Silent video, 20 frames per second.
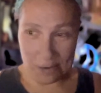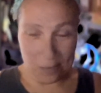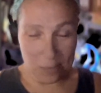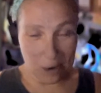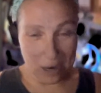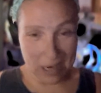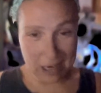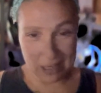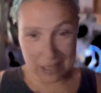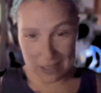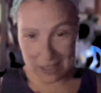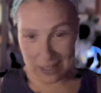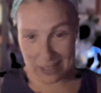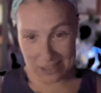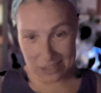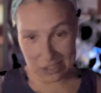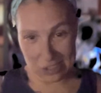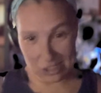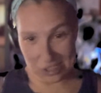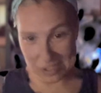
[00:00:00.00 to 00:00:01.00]

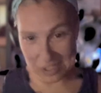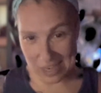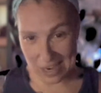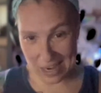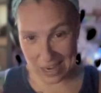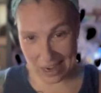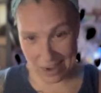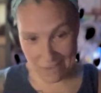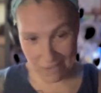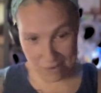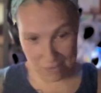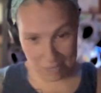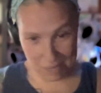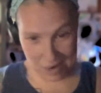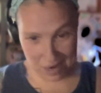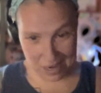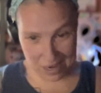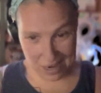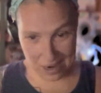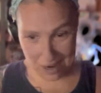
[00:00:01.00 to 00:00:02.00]
awakenings just like
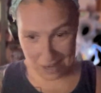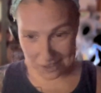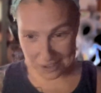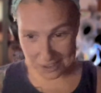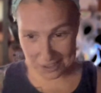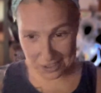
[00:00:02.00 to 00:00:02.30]
everybody else.